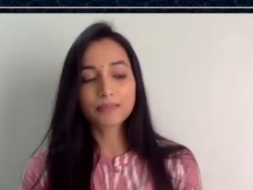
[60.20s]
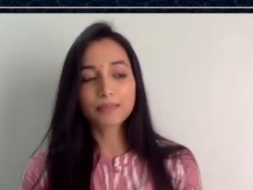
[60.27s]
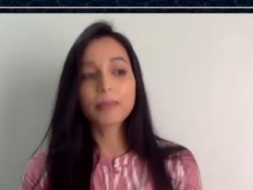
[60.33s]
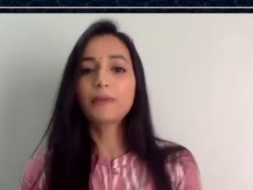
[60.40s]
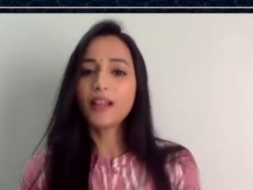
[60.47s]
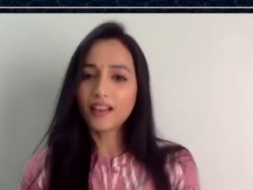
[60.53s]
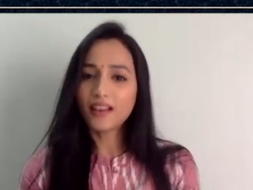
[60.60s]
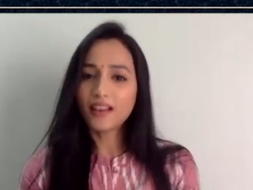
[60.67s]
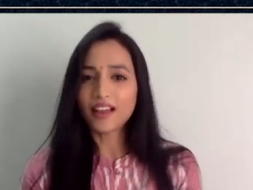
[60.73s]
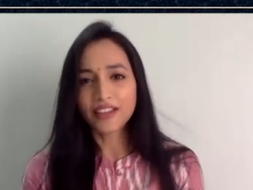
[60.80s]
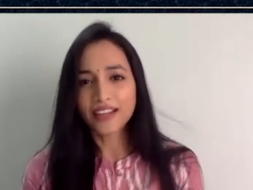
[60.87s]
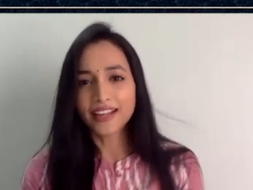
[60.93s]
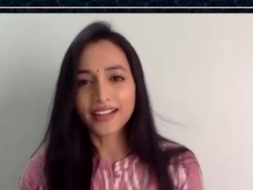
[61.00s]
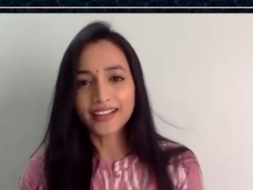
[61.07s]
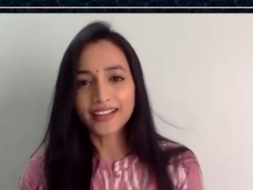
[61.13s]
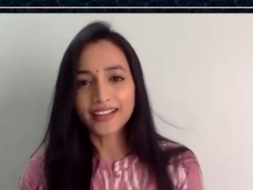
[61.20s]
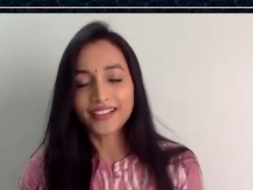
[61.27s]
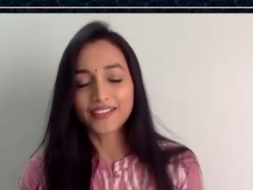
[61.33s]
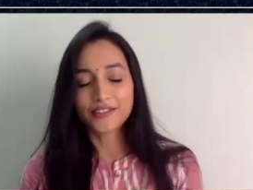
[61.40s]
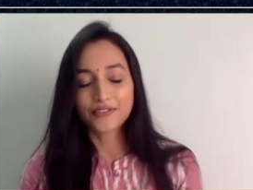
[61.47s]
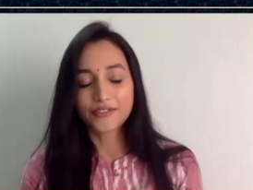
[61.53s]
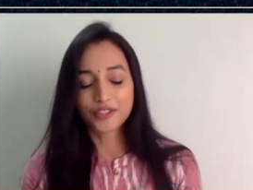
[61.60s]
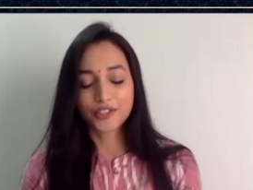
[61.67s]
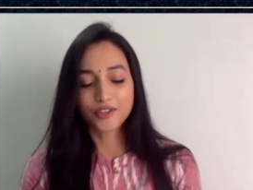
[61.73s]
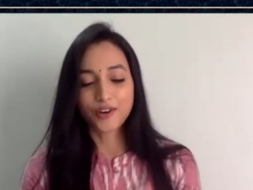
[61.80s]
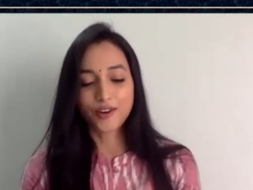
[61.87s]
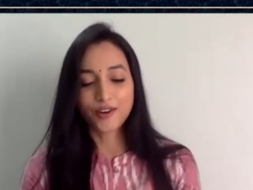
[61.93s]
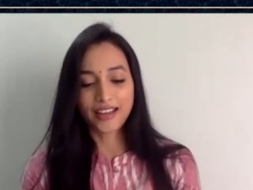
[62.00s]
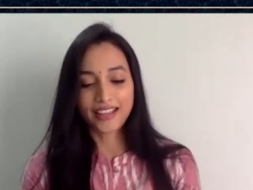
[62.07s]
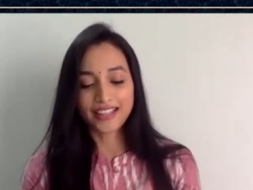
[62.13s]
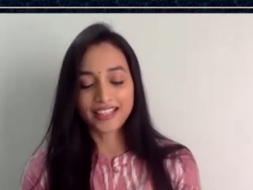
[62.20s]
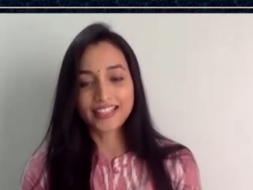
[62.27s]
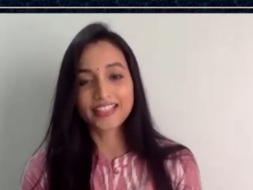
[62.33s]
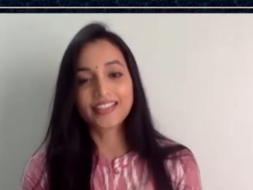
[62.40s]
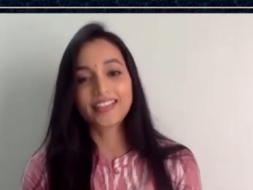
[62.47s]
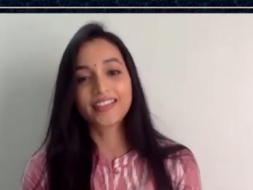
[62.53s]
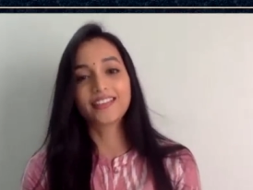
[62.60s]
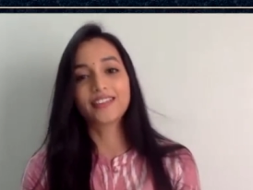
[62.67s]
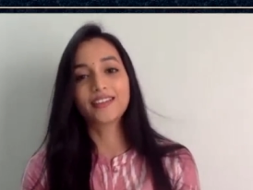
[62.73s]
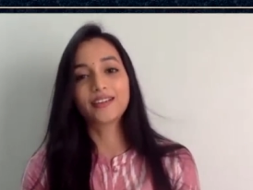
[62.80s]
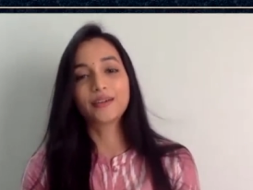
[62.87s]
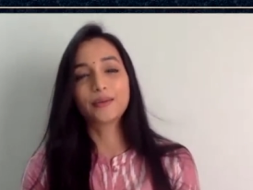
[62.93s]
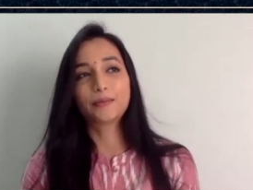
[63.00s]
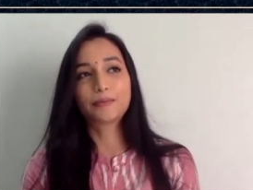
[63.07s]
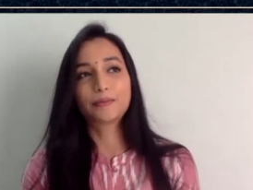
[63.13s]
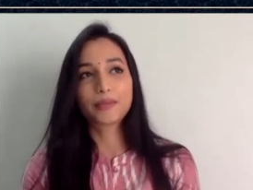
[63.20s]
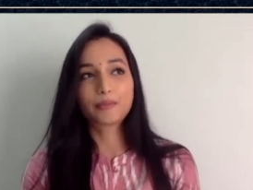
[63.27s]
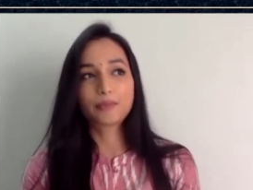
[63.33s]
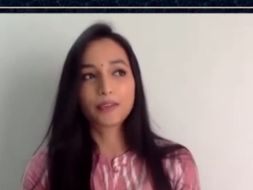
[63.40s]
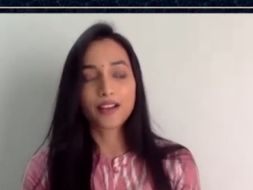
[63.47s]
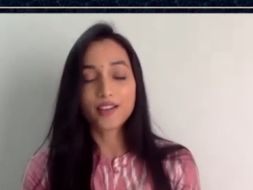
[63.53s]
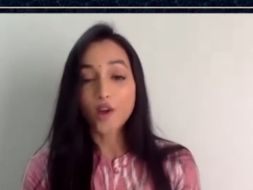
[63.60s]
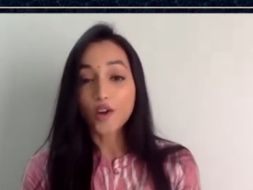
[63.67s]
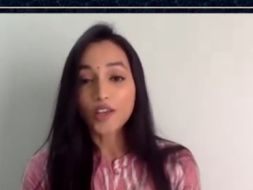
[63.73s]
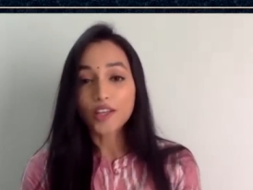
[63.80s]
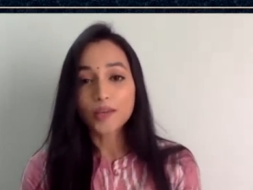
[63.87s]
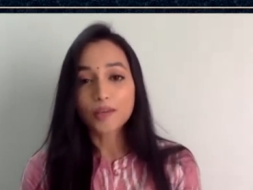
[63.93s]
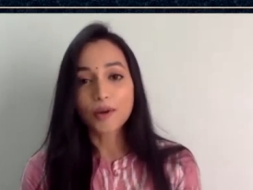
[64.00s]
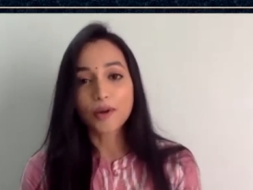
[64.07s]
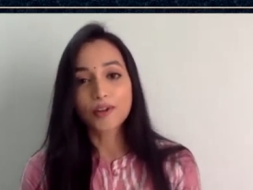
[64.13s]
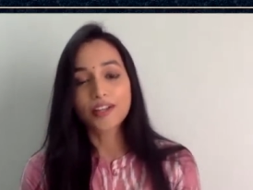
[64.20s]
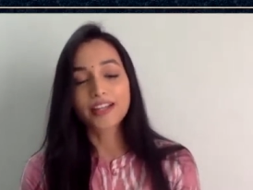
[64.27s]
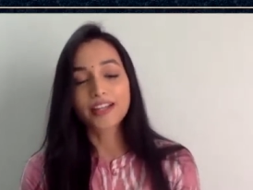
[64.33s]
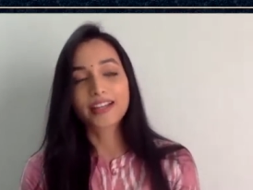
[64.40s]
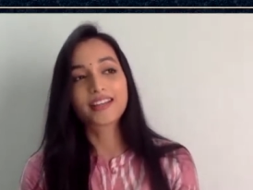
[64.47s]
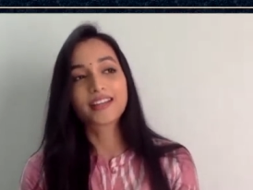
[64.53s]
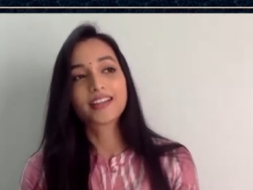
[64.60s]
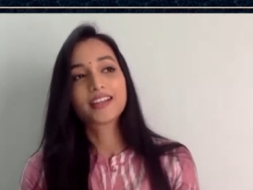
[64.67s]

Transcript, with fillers: People are loving it, uh, for sure. I can see uh, people are talking about it.